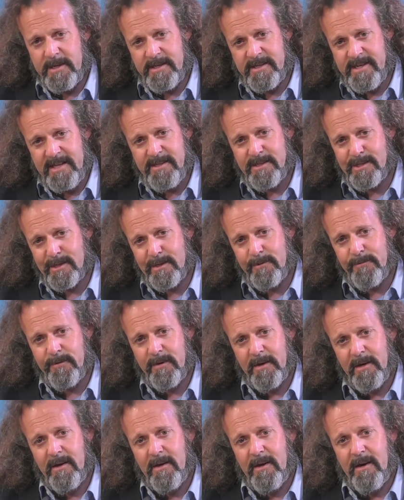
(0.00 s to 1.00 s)
intensive,
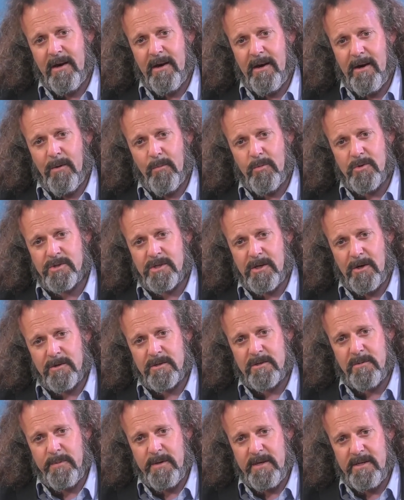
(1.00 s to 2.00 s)
will start
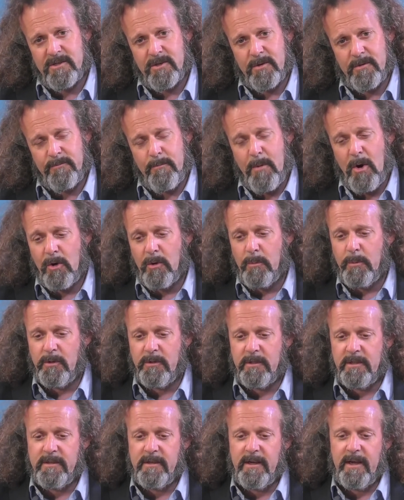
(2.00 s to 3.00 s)
to be sort of
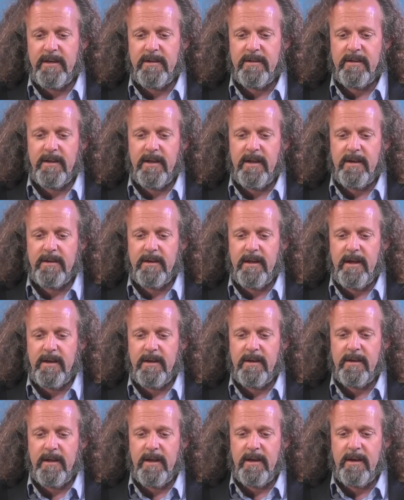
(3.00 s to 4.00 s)
mockable
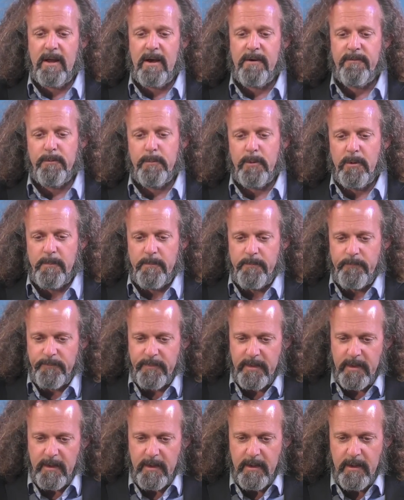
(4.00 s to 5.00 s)
and laughable.
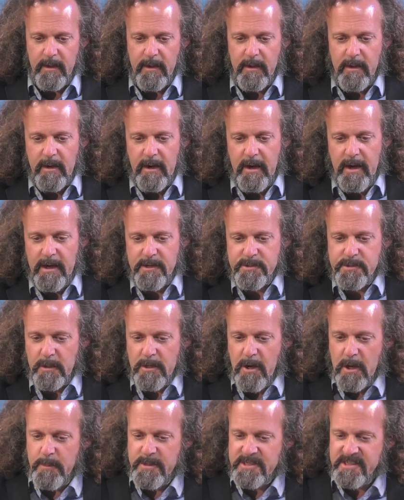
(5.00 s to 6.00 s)
So
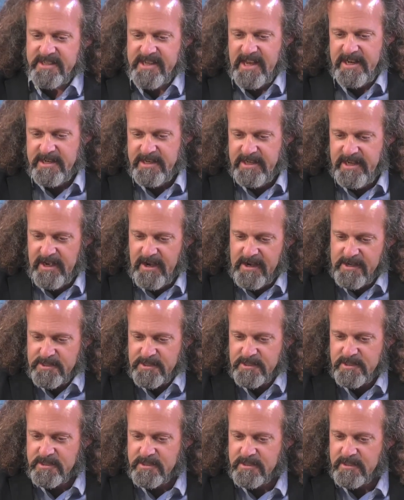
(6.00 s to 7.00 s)
anonymous attendee
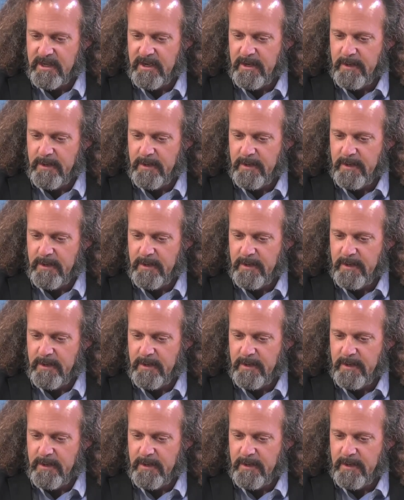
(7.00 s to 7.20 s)
asks,